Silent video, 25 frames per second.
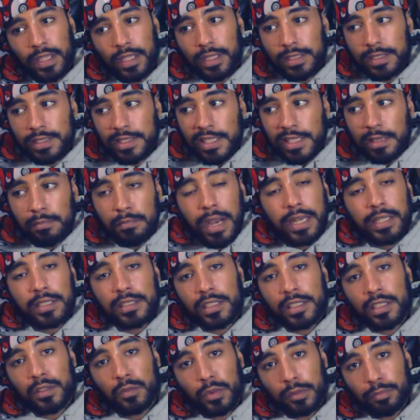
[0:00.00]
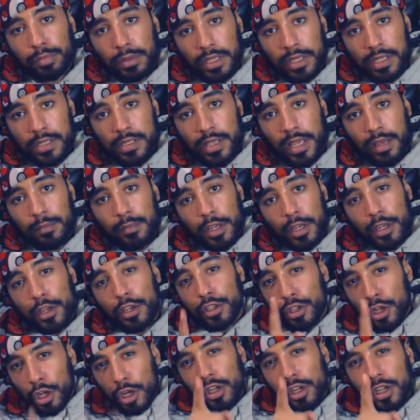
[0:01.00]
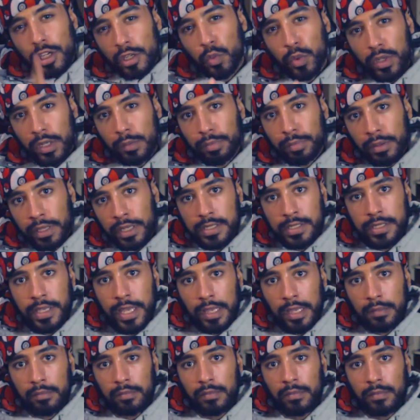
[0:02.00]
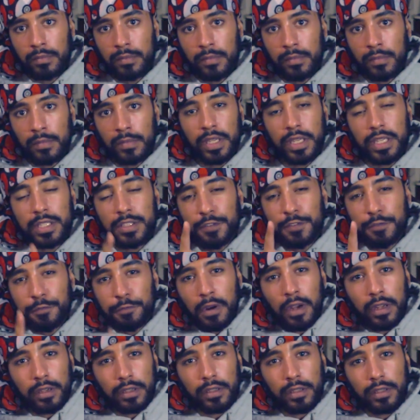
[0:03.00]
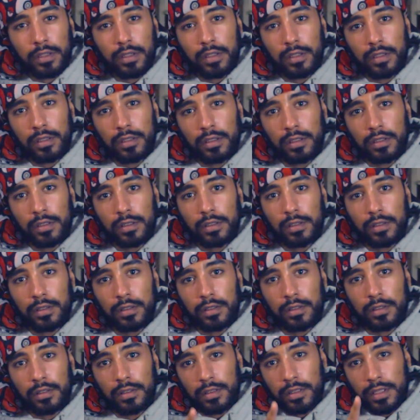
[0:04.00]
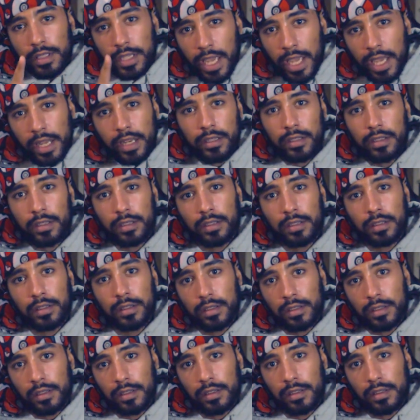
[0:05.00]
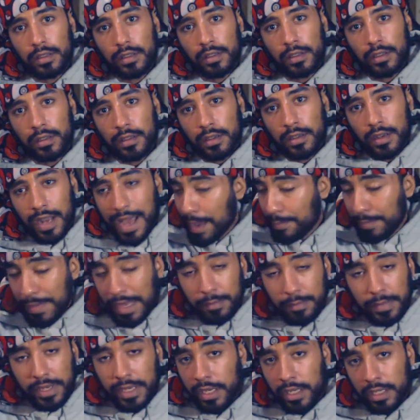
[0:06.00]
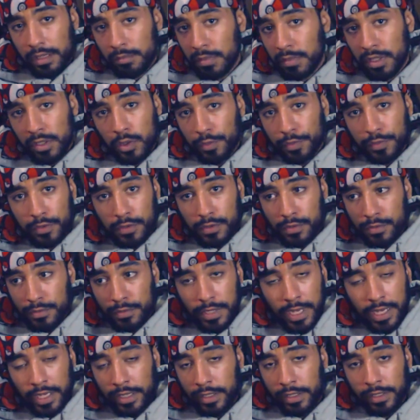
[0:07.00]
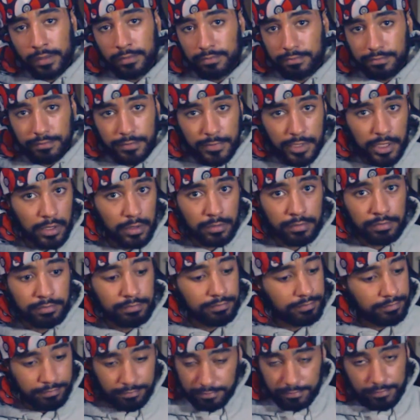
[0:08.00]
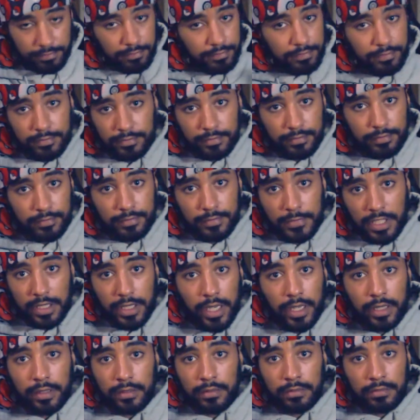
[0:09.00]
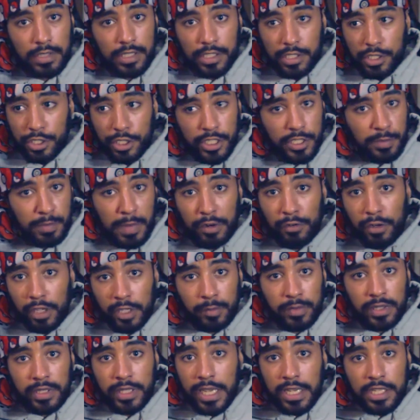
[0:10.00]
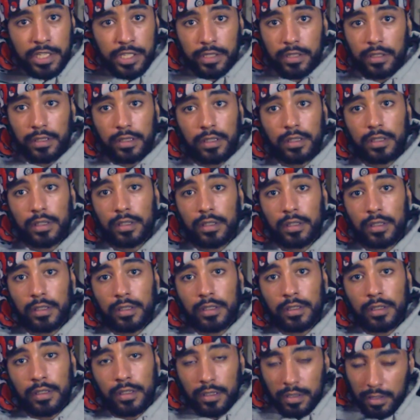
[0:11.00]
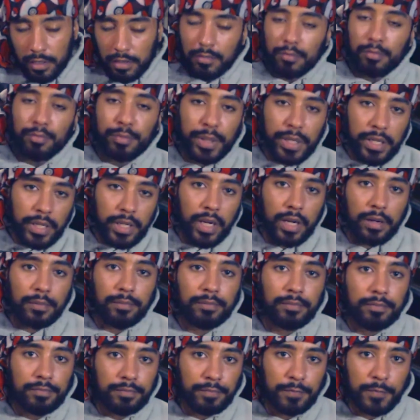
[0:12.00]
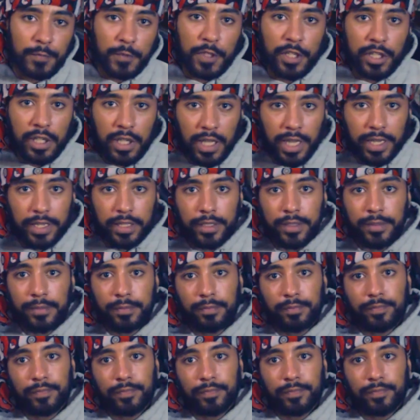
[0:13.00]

Somebody's going to want to play this game. You're going to want to play this game. It's fun. Get it. I'm not making any money off of you getting it. So, again, this is just my recommendation. Pick it up. You're going to like it.